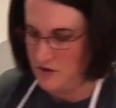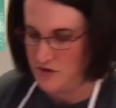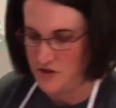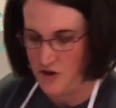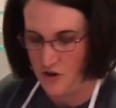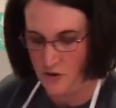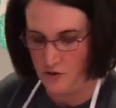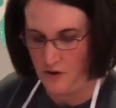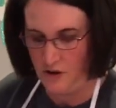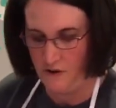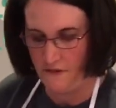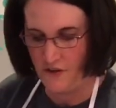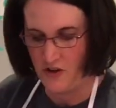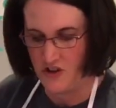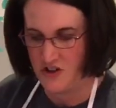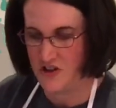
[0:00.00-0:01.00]
So
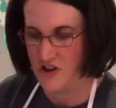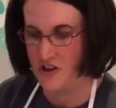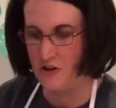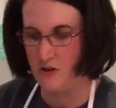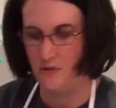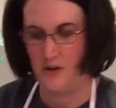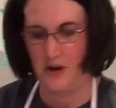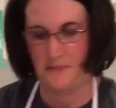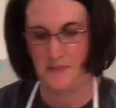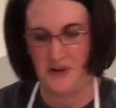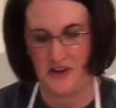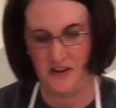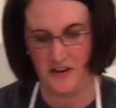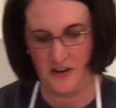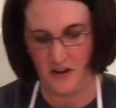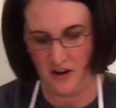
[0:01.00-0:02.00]
first, when I
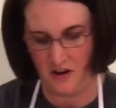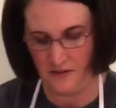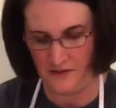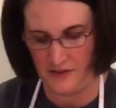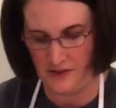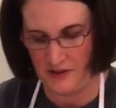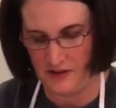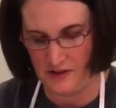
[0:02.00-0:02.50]
peel it off,